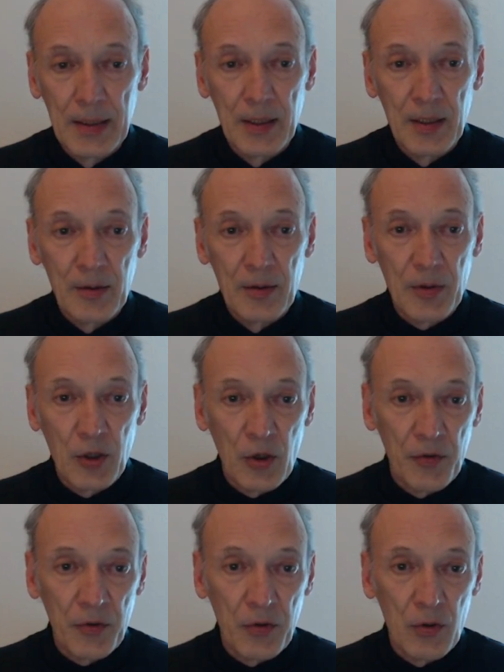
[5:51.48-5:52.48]
You can
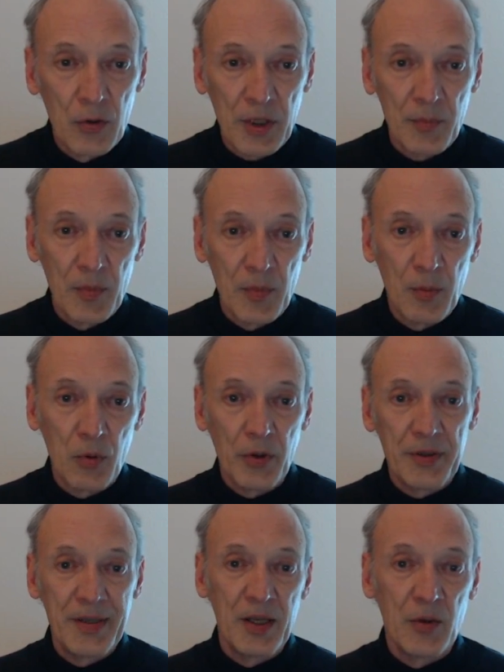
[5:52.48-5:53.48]
also look at my plot
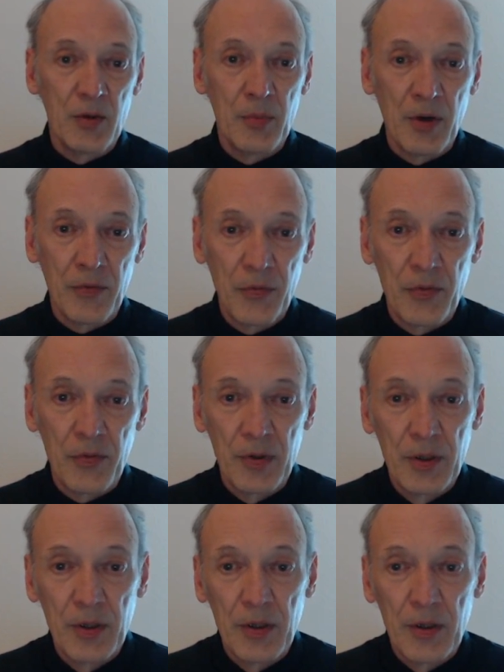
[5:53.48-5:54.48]
10 above,
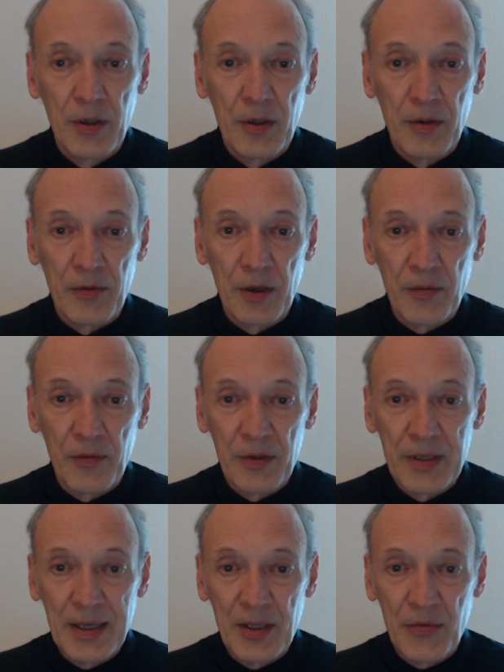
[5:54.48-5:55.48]
and there the
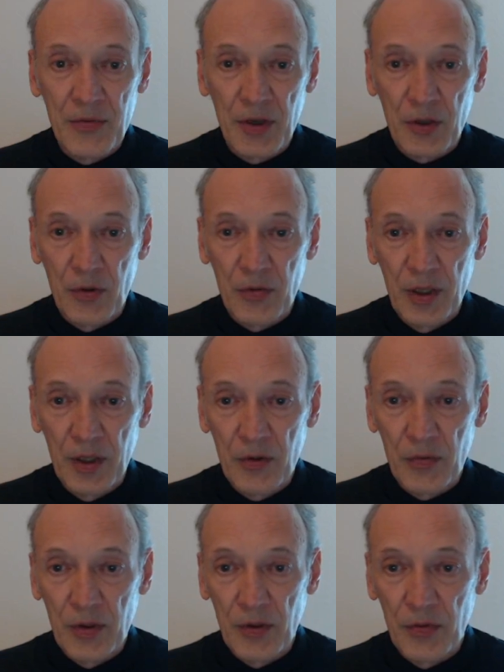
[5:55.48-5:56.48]
daily factor of
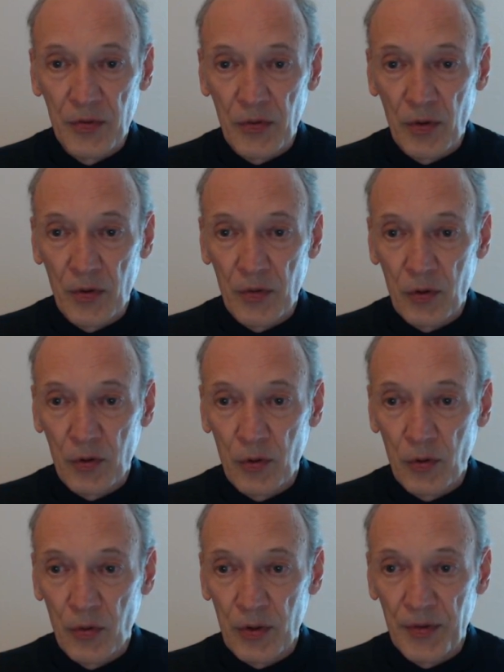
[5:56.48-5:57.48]
increase of the
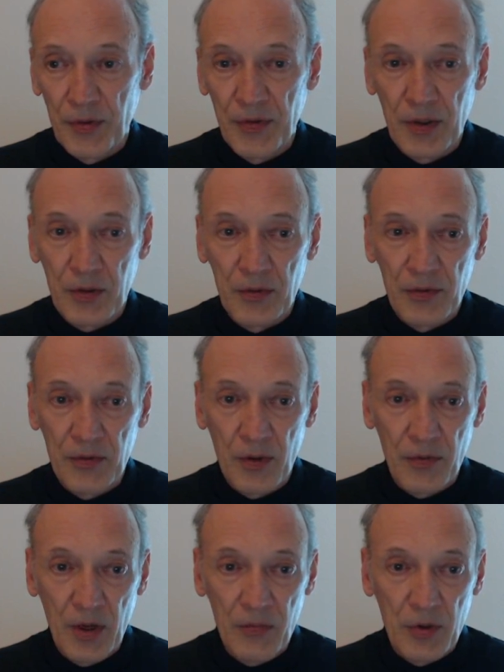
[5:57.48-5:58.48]
concurrently sick in South
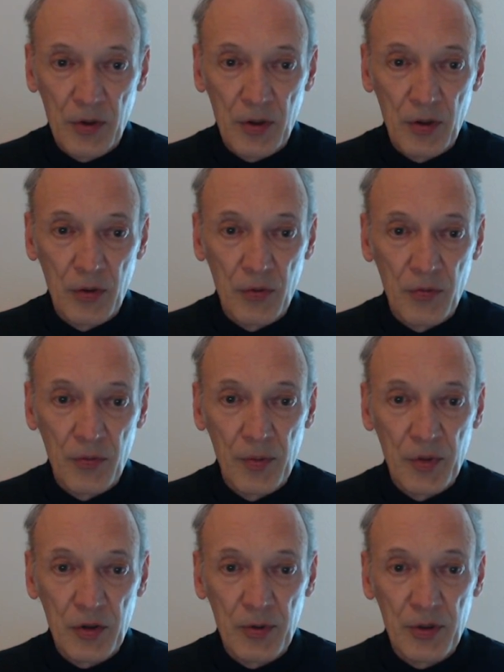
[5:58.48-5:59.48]
Africa on November
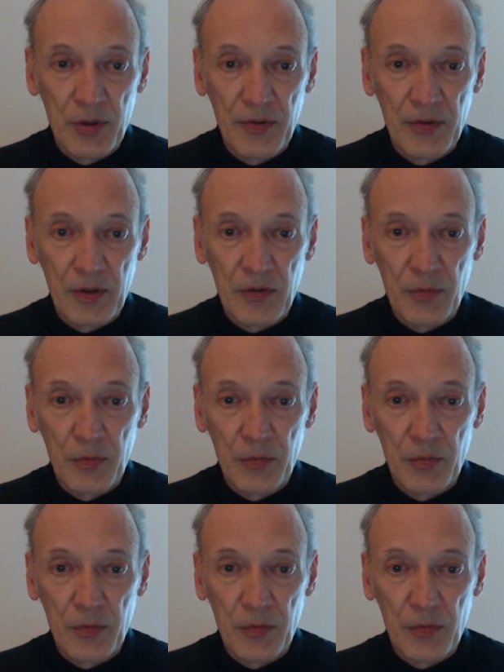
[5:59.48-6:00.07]
26 was